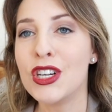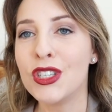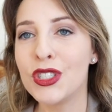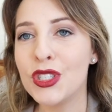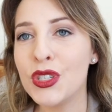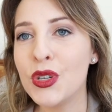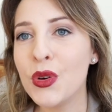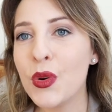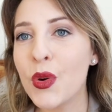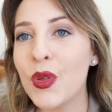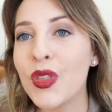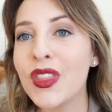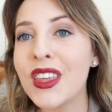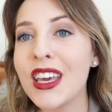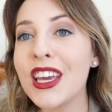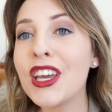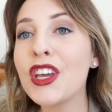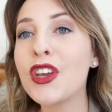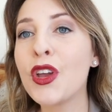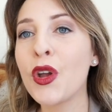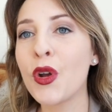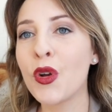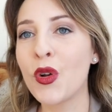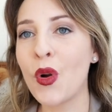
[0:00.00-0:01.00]
Do you
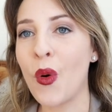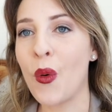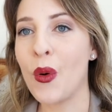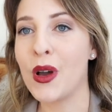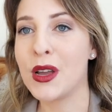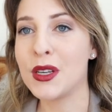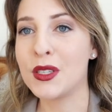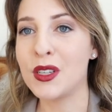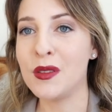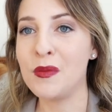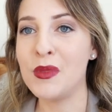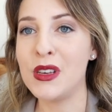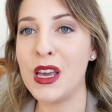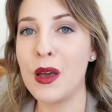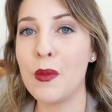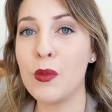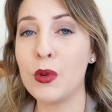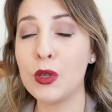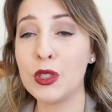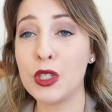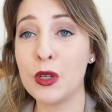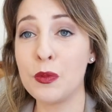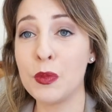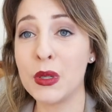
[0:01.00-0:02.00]
think you're going to be
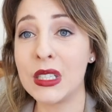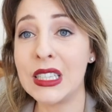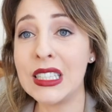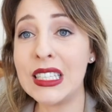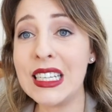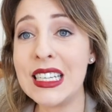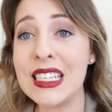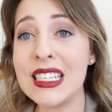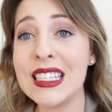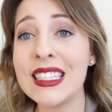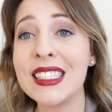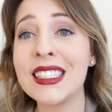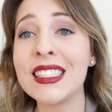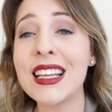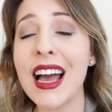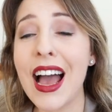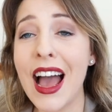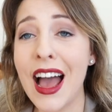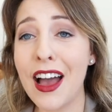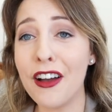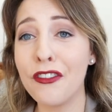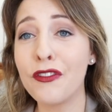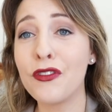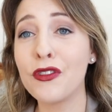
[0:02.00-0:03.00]
able to please
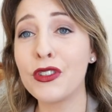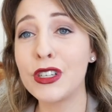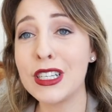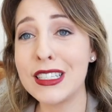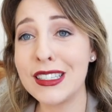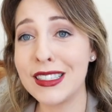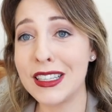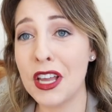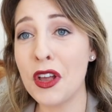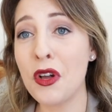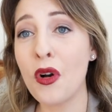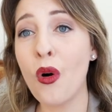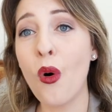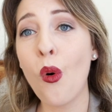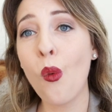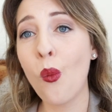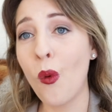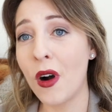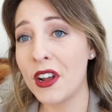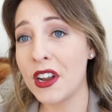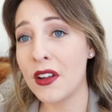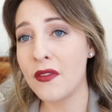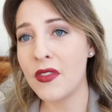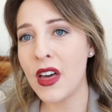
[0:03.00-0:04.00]
every single
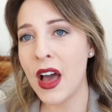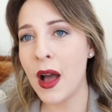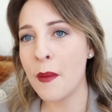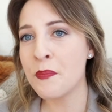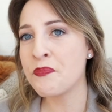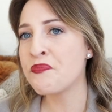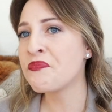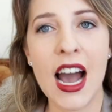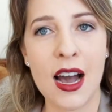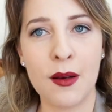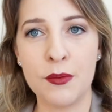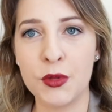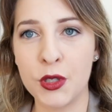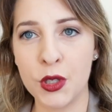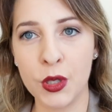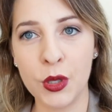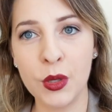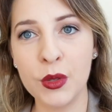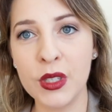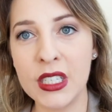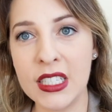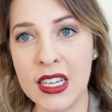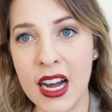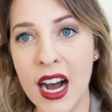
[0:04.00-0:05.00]
one of them?
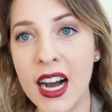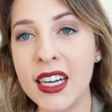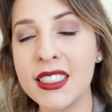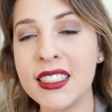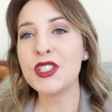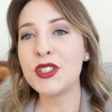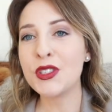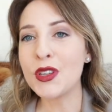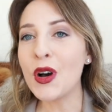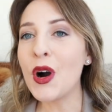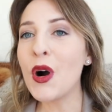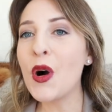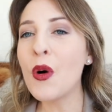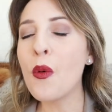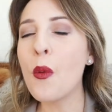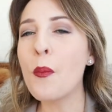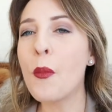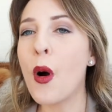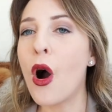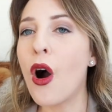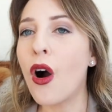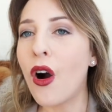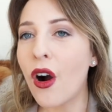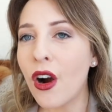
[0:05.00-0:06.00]
Absolutely not.
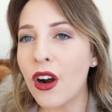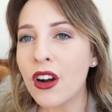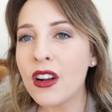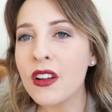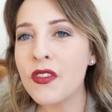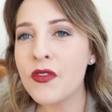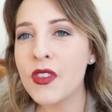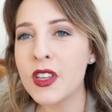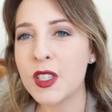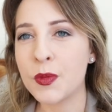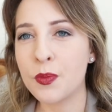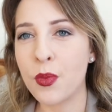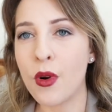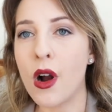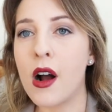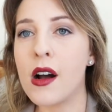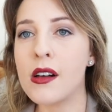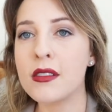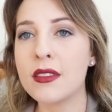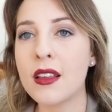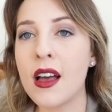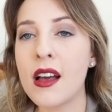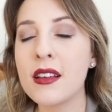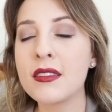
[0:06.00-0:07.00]
So part of this
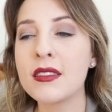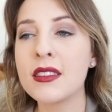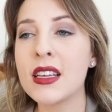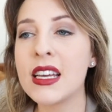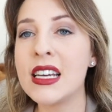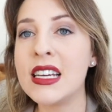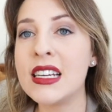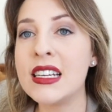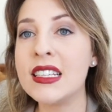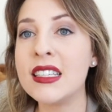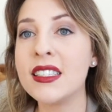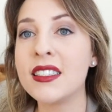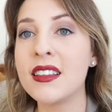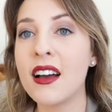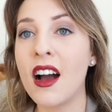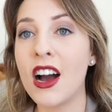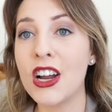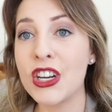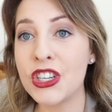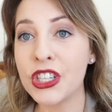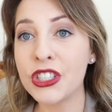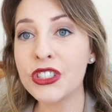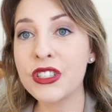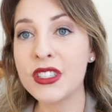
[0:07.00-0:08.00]
process is
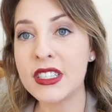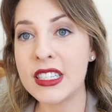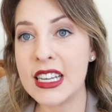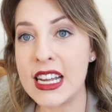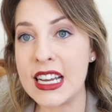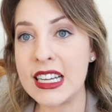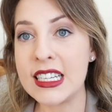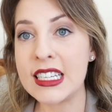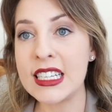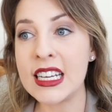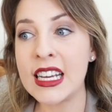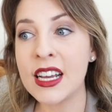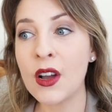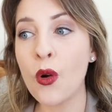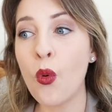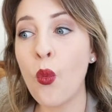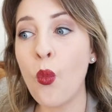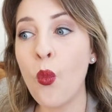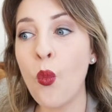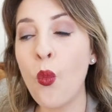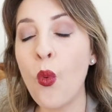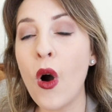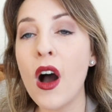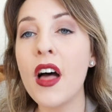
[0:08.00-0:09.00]
understanding
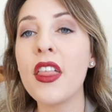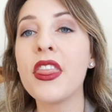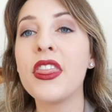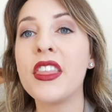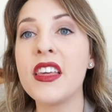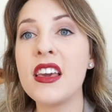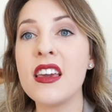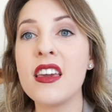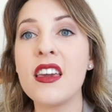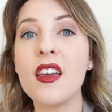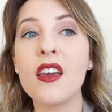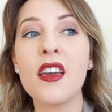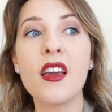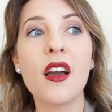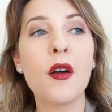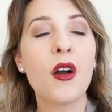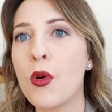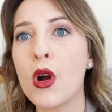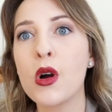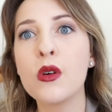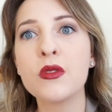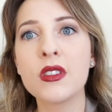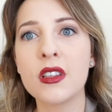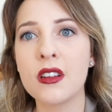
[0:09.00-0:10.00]
what the
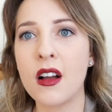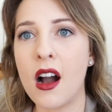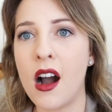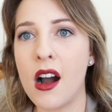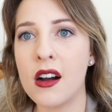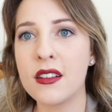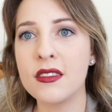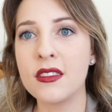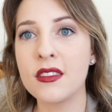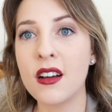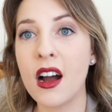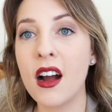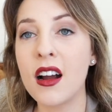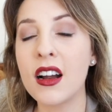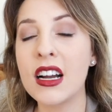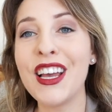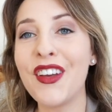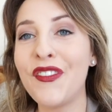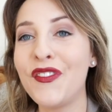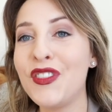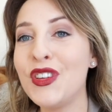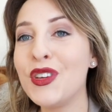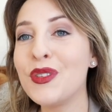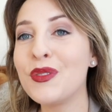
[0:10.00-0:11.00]
pros and cons are.
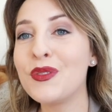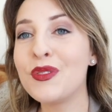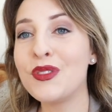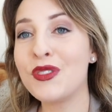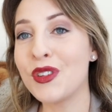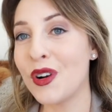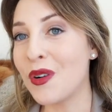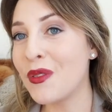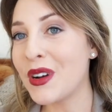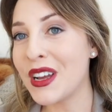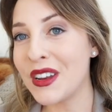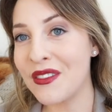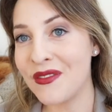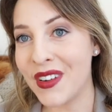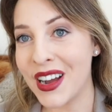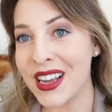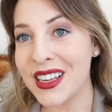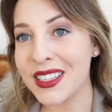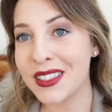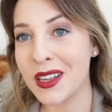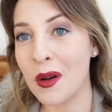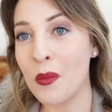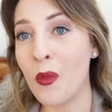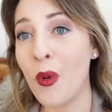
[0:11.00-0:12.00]
If you don't
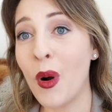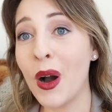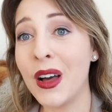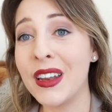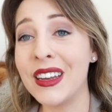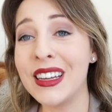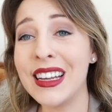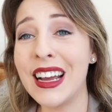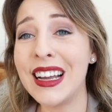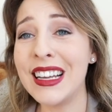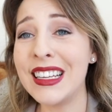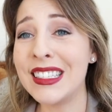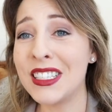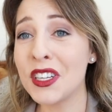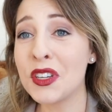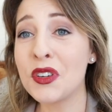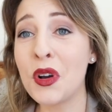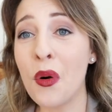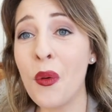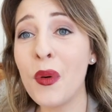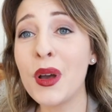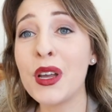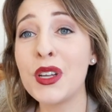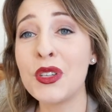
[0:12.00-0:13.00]
invite someone, is it
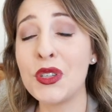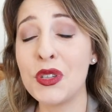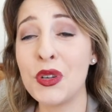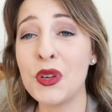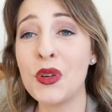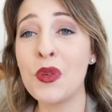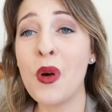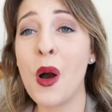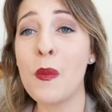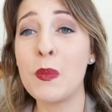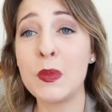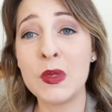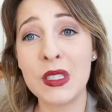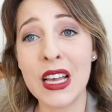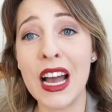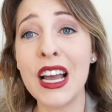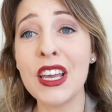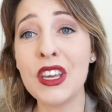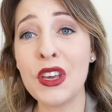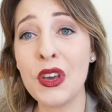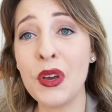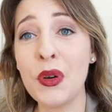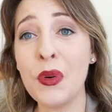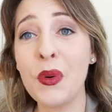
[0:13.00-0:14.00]
going to
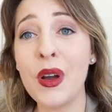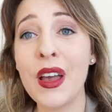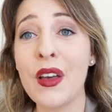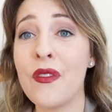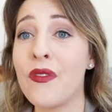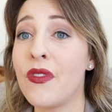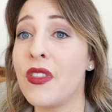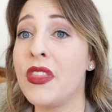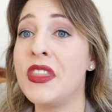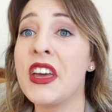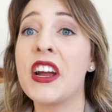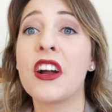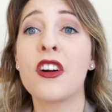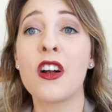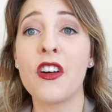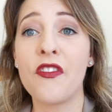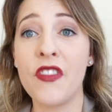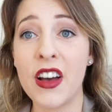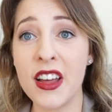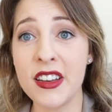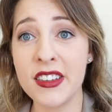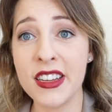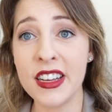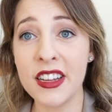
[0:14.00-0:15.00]
upset you if they're they're
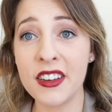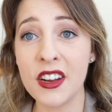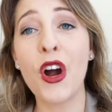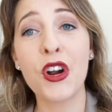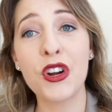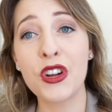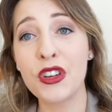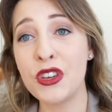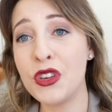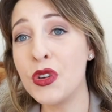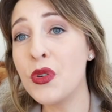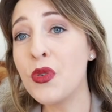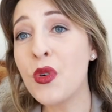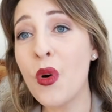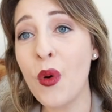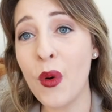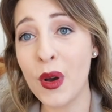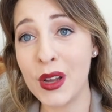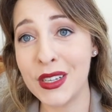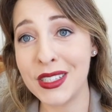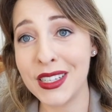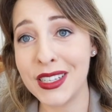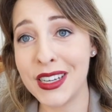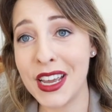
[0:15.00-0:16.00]
offended? Are you
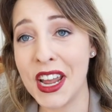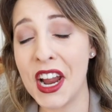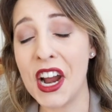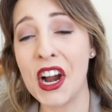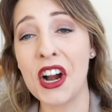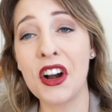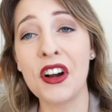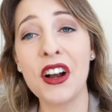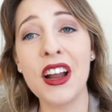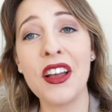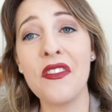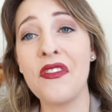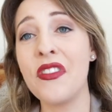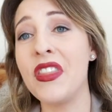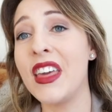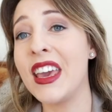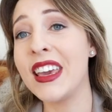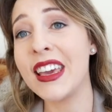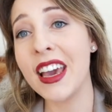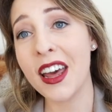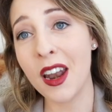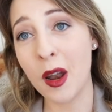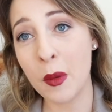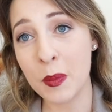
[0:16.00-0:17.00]
going to care if
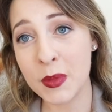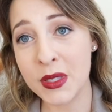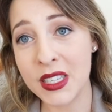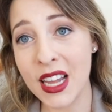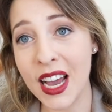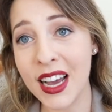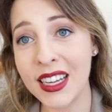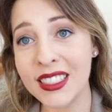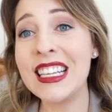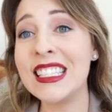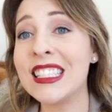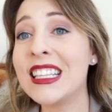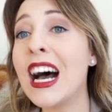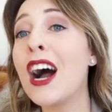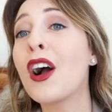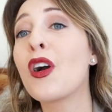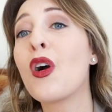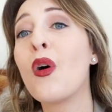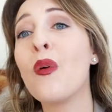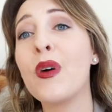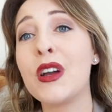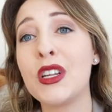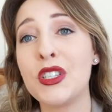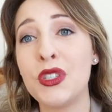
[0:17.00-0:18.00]
they get upset? Is
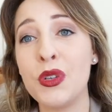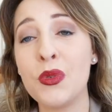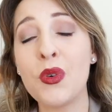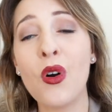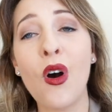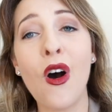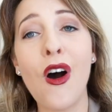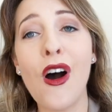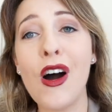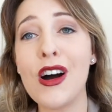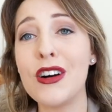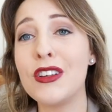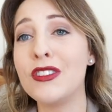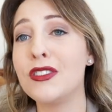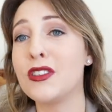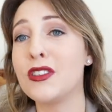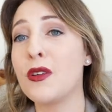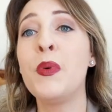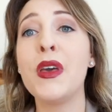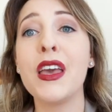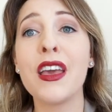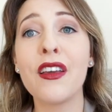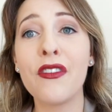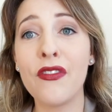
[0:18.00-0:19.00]
that going to cause
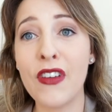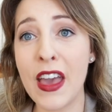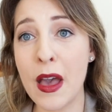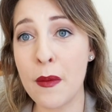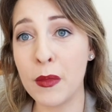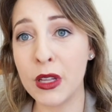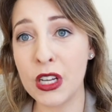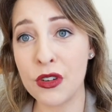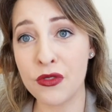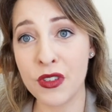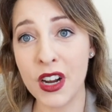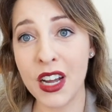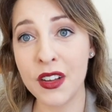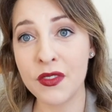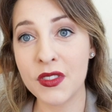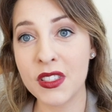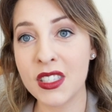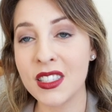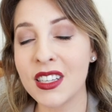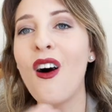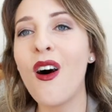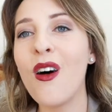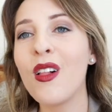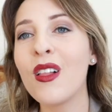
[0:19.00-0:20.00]
big family
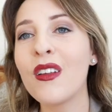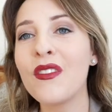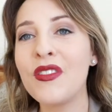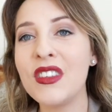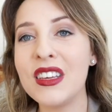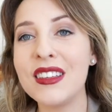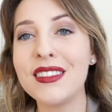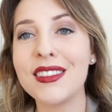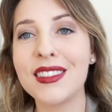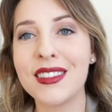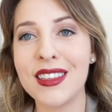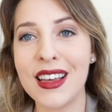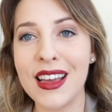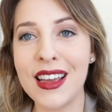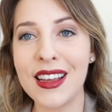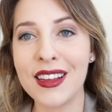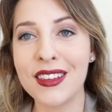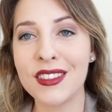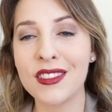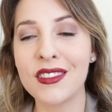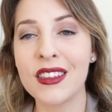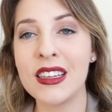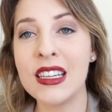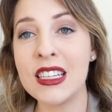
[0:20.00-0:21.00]
rifts? All of these
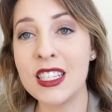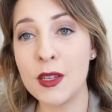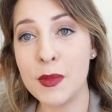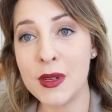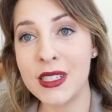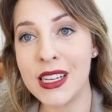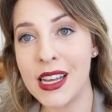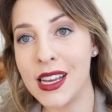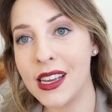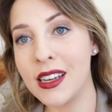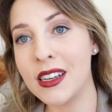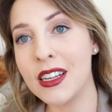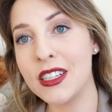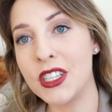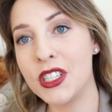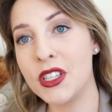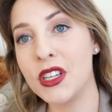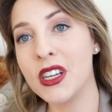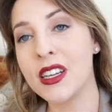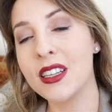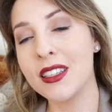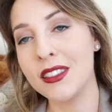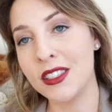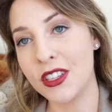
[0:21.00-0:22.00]
things need to be taken
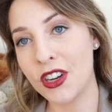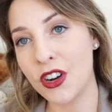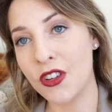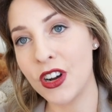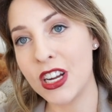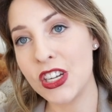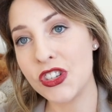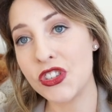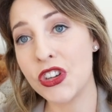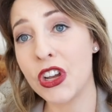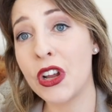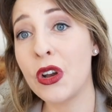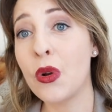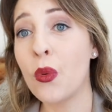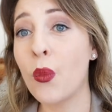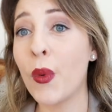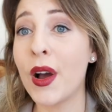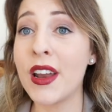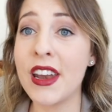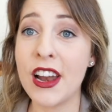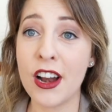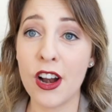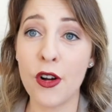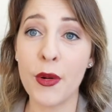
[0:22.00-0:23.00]
into consideration
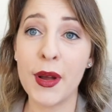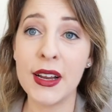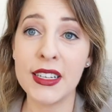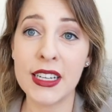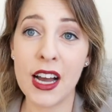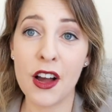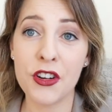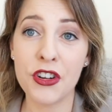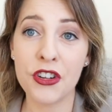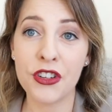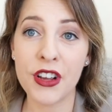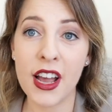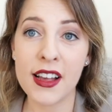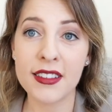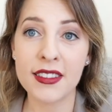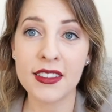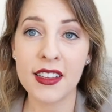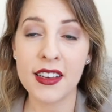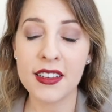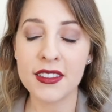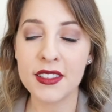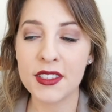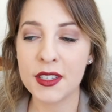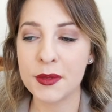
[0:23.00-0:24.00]
when narrowing down your guest
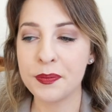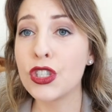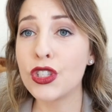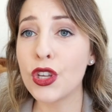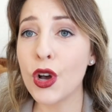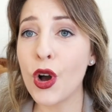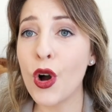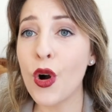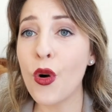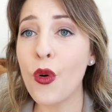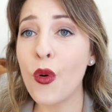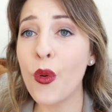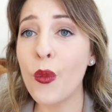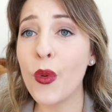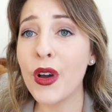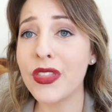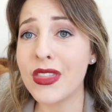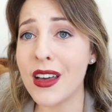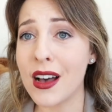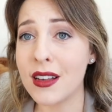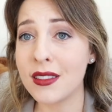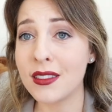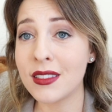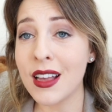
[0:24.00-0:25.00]
list. So
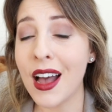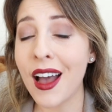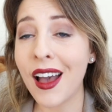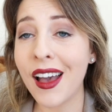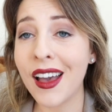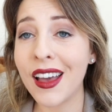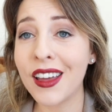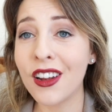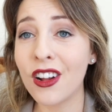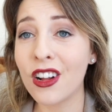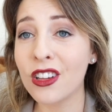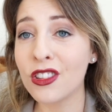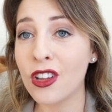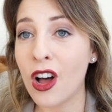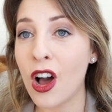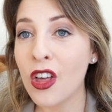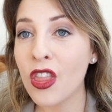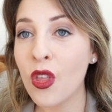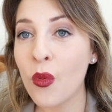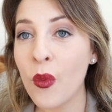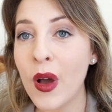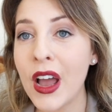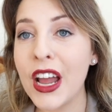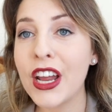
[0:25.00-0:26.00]
with that said, along
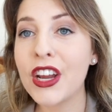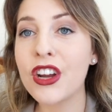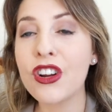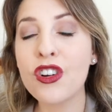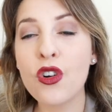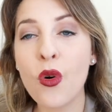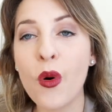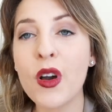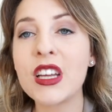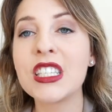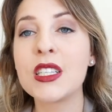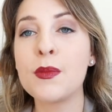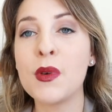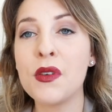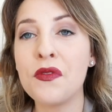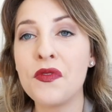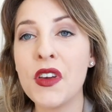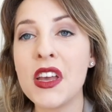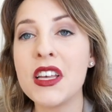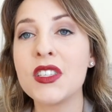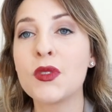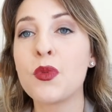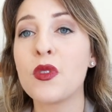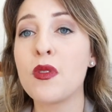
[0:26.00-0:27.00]
the way, you're going to be
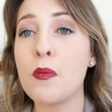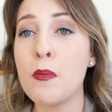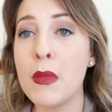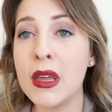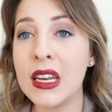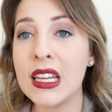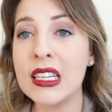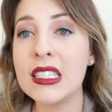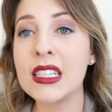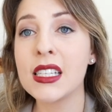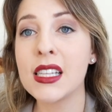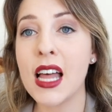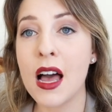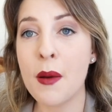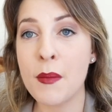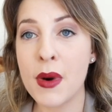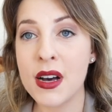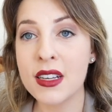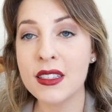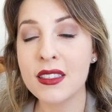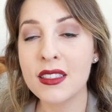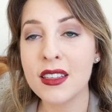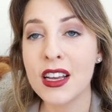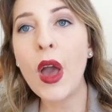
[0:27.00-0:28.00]
faced with many
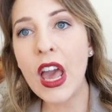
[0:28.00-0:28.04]
dilemmas.